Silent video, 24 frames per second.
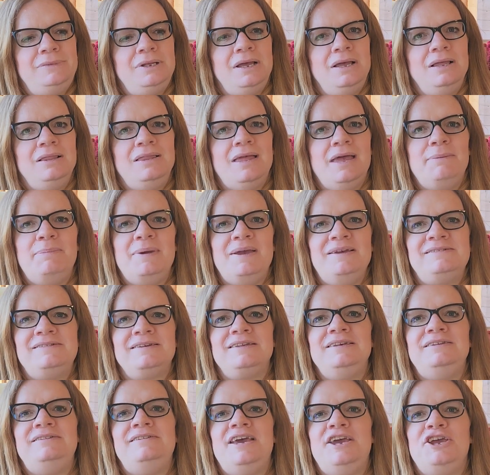like
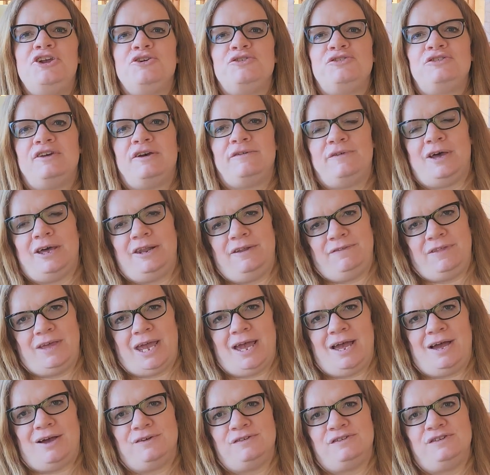basically take yourself out of the
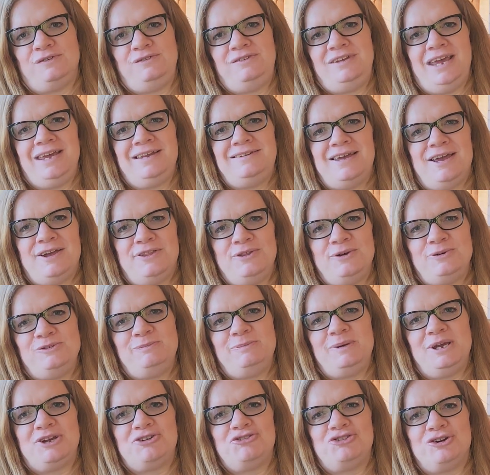house. So take down those
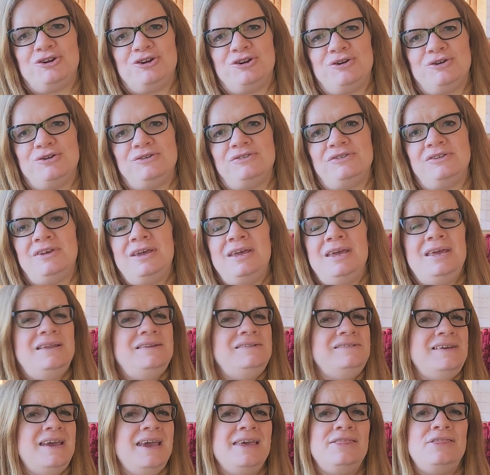pictures,
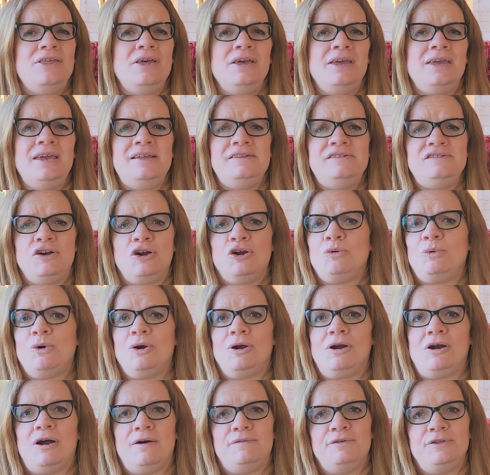take the kids'
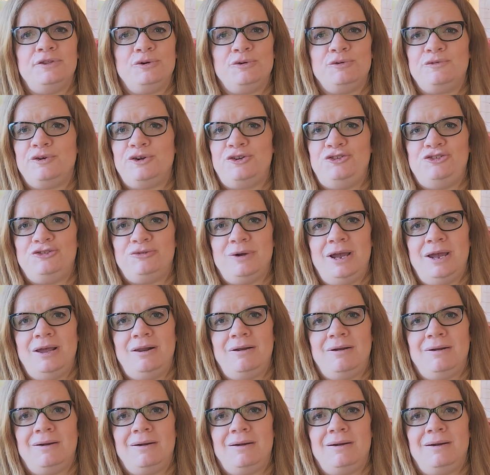artwork off of the
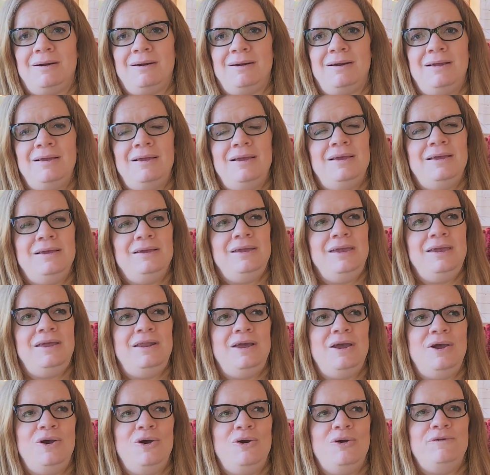refrigerator. You
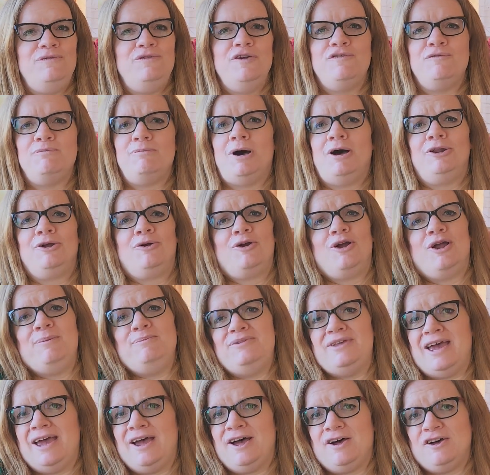know, if you have monogram
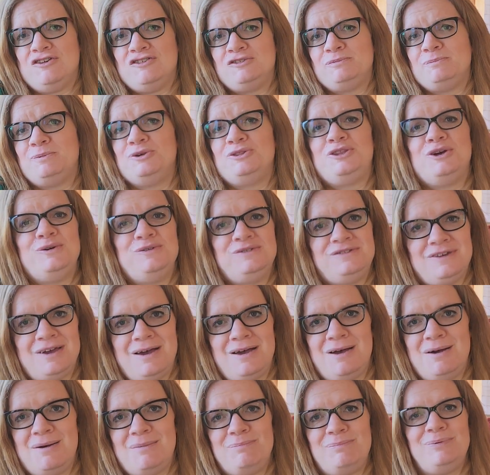towels, put those
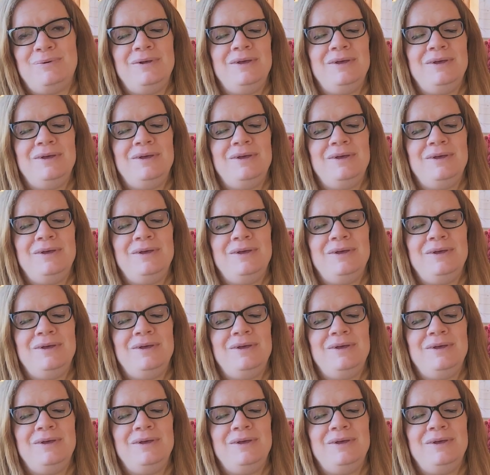up.